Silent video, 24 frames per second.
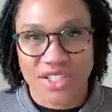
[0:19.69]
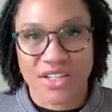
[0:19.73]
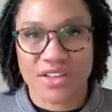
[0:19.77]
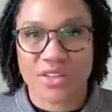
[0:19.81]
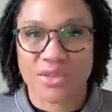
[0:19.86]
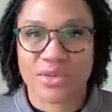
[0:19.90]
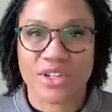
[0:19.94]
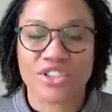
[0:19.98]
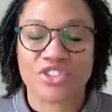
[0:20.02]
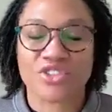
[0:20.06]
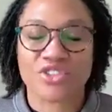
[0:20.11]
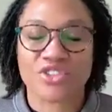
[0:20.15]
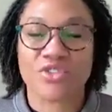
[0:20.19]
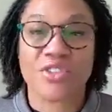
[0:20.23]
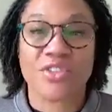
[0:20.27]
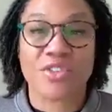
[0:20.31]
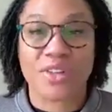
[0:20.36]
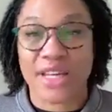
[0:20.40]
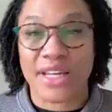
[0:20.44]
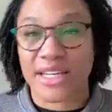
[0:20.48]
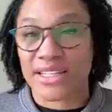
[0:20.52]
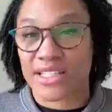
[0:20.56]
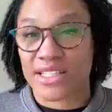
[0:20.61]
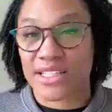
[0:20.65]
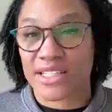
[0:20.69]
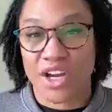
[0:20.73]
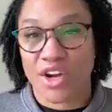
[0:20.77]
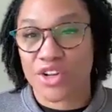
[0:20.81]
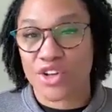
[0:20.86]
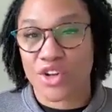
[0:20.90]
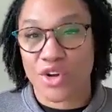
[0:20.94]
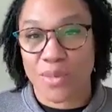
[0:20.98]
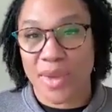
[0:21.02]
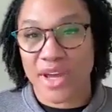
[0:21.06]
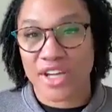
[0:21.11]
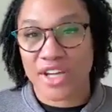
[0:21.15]
In other words, you're reflecting
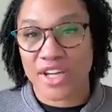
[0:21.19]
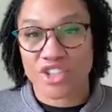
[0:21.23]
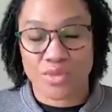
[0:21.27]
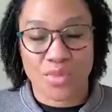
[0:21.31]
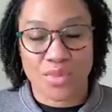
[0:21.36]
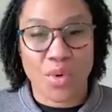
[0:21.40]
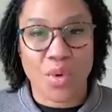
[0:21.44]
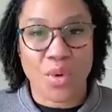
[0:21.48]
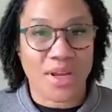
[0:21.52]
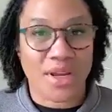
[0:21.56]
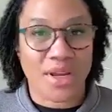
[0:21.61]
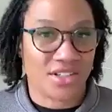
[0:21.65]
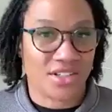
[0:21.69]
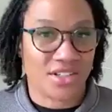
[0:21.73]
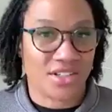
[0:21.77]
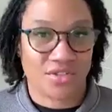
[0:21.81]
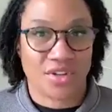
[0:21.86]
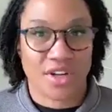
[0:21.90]
on your major points.